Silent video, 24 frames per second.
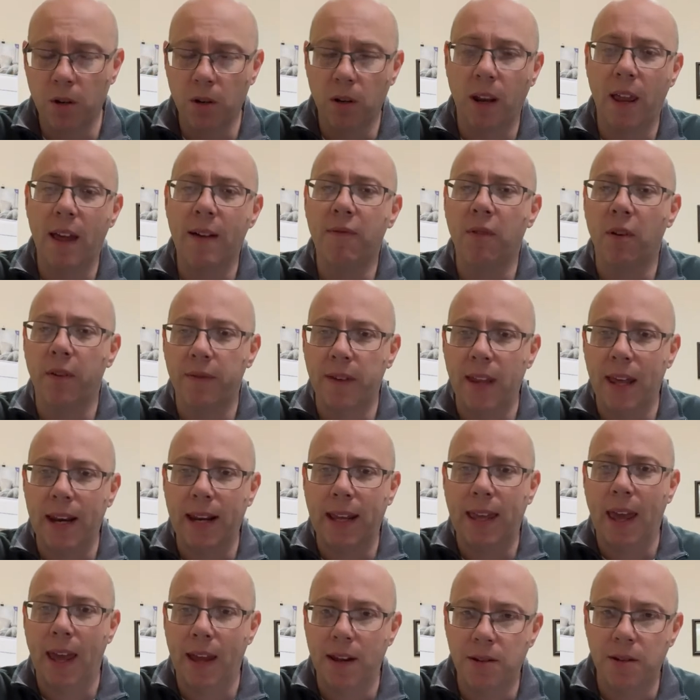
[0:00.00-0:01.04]
your level of
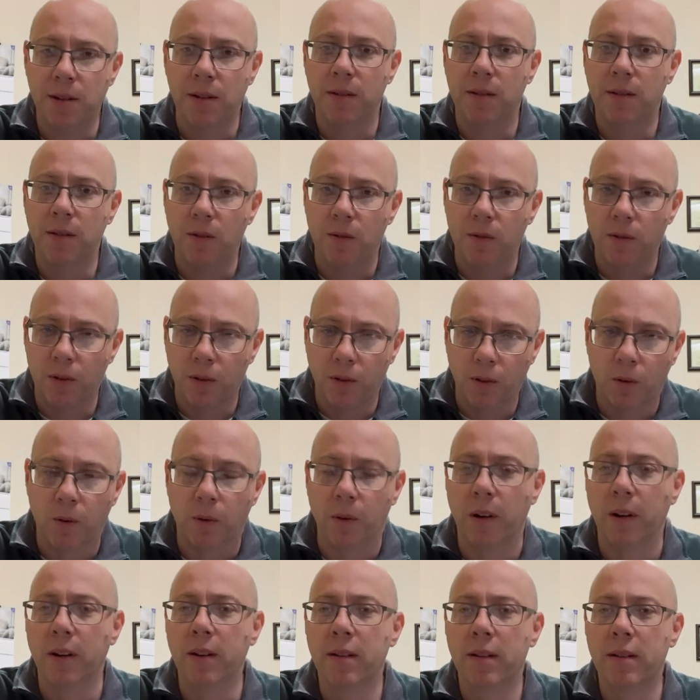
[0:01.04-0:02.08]
dedication to the
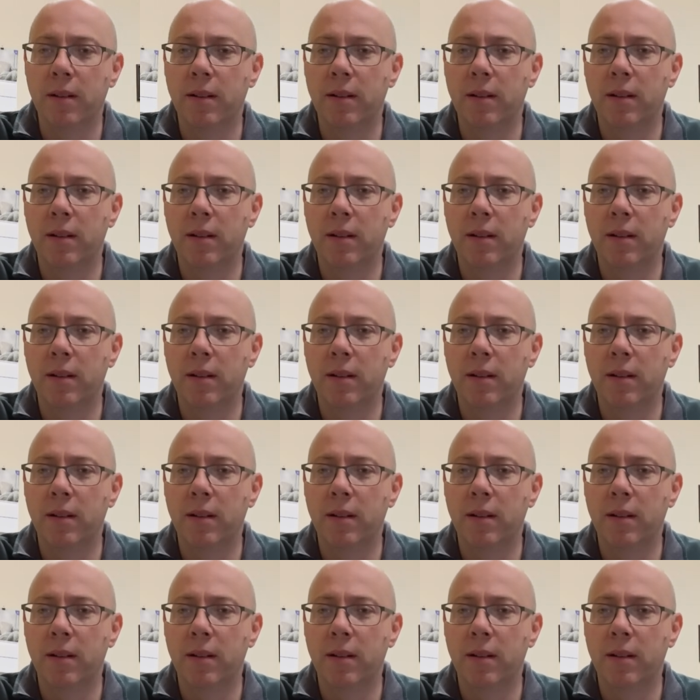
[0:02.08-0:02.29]
Lord